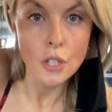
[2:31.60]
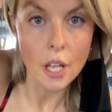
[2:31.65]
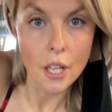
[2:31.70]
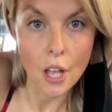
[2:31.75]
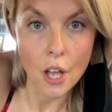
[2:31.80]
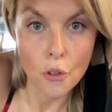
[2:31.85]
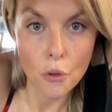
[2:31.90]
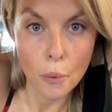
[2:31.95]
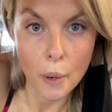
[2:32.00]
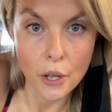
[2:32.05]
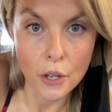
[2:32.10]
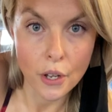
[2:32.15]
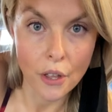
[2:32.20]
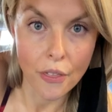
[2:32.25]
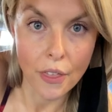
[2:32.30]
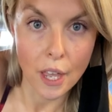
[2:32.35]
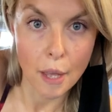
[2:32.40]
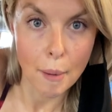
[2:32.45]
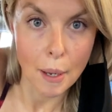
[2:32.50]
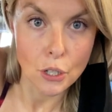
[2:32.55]
The other way you can
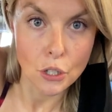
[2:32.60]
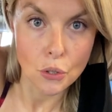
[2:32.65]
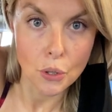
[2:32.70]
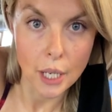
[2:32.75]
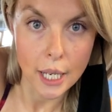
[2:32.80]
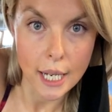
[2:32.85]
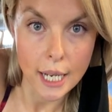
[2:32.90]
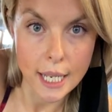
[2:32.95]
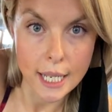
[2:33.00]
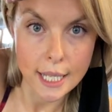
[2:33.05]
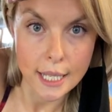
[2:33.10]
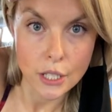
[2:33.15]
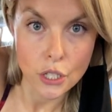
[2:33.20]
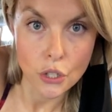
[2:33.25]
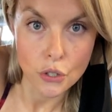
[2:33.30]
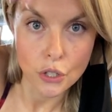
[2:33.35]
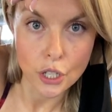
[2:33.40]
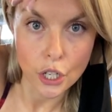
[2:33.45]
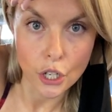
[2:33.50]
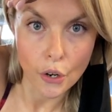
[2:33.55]
think about doing it is
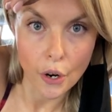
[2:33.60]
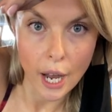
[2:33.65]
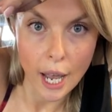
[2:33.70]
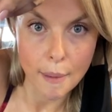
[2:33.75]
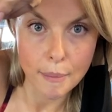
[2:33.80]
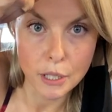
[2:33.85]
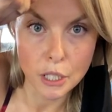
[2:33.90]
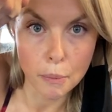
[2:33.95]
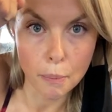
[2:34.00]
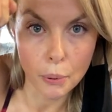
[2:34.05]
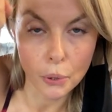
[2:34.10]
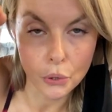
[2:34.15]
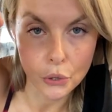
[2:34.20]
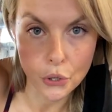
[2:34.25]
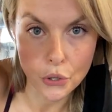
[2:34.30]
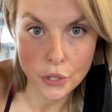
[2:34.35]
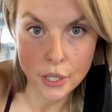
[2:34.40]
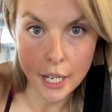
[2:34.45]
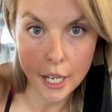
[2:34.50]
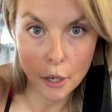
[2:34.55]
using your abs to pull
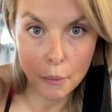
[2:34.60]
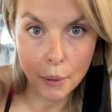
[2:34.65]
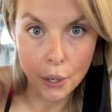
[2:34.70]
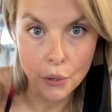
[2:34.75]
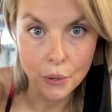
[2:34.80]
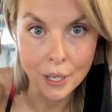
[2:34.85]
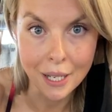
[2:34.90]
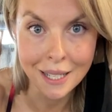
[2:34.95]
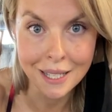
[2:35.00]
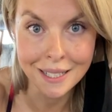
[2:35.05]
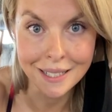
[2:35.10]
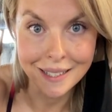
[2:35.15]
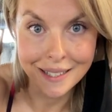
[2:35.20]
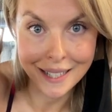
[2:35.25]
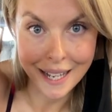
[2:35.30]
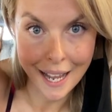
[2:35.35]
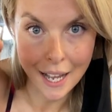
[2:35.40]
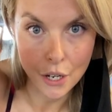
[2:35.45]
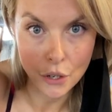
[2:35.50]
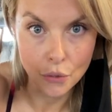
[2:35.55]
your tailbone
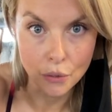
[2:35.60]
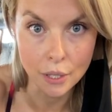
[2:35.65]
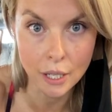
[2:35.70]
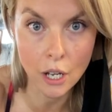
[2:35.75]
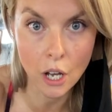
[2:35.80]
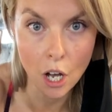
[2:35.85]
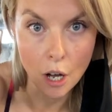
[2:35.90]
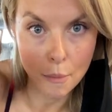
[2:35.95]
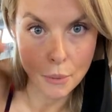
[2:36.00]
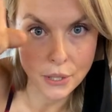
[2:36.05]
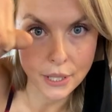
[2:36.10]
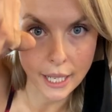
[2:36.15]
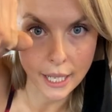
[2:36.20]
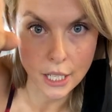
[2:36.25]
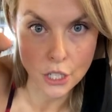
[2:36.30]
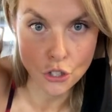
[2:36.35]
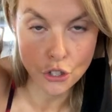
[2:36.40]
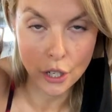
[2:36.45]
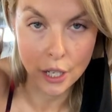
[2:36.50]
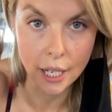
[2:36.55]
down, almost like
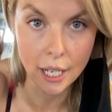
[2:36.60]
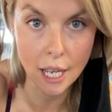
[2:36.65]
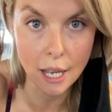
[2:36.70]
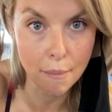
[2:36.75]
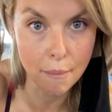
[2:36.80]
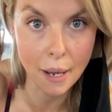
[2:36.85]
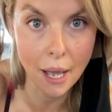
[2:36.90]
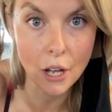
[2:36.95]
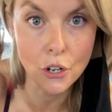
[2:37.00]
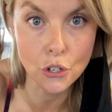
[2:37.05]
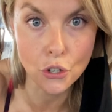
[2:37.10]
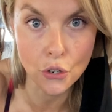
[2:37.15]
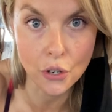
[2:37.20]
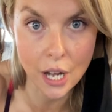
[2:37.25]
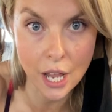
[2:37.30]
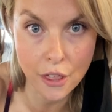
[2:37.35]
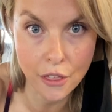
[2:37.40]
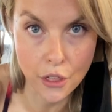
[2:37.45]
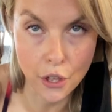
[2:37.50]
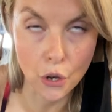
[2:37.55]
it's trying to come
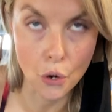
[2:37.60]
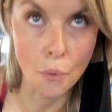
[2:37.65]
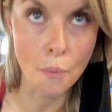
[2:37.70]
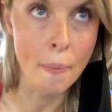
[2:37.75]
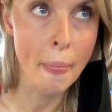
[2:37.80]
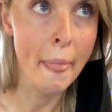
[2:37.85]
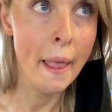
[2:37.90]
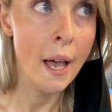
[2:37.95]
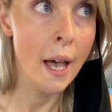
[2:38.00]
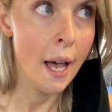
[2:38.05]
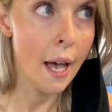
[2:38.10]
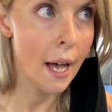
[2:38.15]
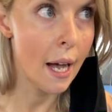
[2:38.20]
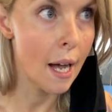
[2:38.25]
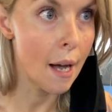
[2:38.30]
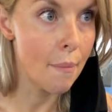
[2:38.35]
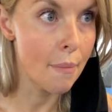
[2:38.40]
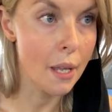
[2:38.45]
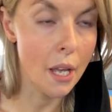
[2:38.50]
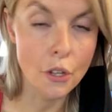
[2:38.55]
underneath you.
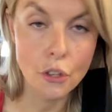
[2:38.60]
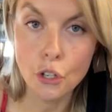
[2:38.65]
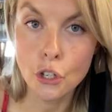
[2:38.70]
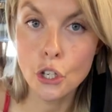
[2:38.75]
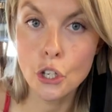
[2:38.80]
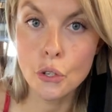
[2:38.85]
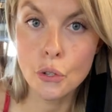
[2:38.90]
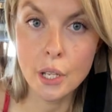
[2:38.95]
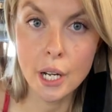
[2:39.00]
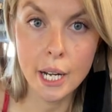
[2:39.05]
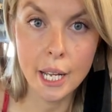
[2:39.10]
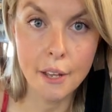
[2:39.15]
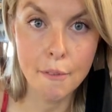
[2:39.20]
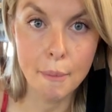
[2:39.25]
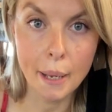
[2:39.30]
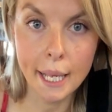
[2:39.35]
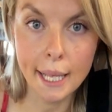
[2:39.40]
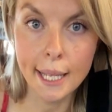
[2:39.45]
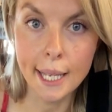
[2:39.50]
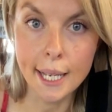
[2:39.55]
The other cue that I give
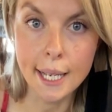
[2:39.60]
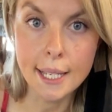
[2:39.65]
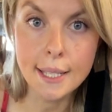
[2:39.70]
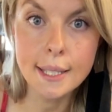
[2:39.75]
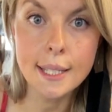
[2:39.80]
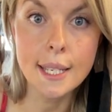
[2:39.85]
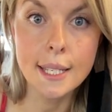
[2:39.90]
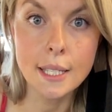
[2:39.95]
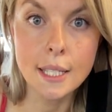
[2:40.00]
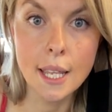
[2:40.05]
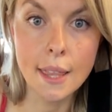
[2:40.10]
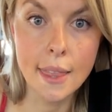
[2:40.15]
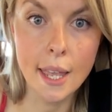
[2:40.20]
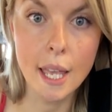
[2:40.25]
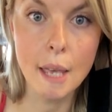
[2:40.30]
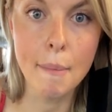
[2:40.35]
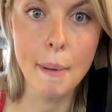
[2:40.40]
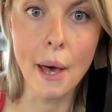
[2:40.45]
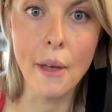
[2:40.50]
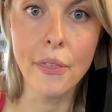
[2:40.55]
my clients is to
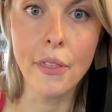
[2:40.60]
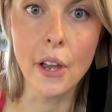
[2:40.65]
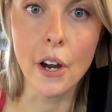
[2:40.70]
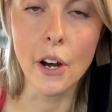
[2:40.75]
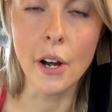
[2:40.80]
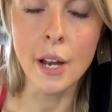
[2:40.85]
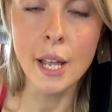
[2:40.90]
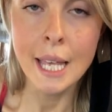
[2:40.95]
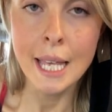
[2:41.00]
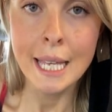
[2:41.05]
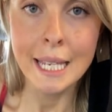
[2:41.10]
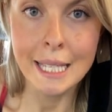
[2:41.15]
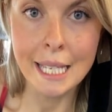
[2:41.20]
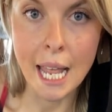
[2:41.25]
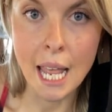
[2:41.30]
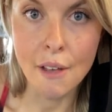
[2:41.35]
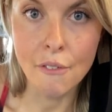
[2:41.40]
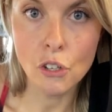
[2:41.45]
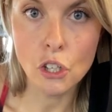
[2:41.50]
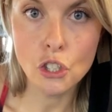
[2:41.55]
think about their
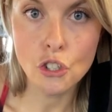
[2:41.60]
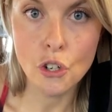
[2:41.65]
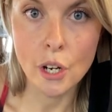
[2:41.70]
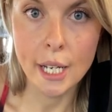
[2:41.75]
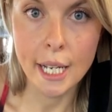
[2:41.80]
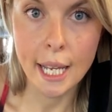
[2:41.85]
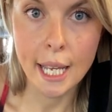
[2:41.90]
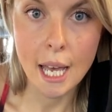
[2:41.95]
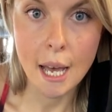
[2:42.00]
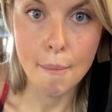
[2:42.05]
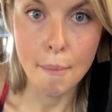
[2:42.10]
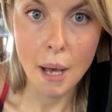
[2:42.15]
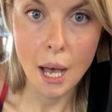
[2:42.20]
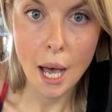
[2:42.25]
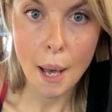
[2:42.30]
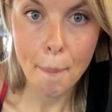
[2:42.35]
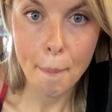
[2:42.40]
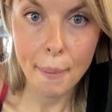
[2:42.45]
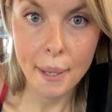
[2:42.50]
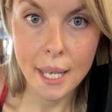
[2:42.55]
navel trying to come
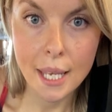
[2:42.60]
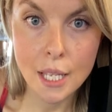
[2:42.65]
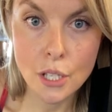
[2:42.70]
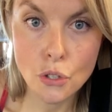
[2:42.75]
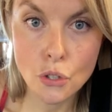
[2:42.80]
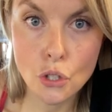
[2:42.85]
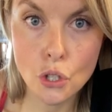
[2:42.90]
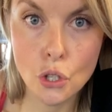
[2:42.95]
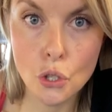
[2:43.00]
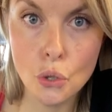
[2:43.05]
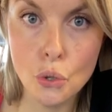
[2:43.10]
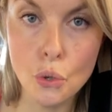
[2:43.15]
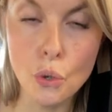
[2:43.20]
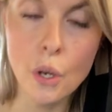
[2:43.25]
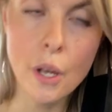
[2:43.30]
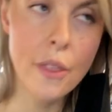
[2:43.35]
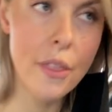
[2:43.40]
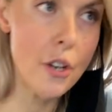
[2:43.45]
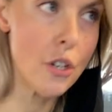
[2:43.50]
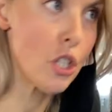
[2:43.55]
up into
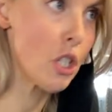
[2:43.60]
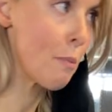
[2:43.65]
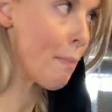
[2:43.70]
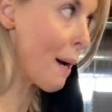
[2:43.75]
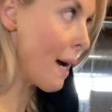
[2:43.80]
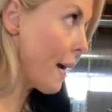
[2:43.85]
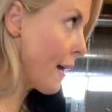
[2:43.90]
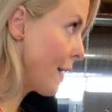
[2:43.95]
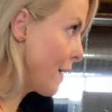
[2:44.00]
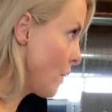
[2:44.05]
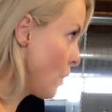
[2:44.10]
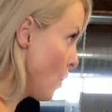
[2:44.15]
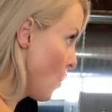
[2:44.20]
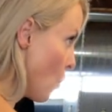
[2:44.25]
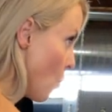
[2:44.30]
their spine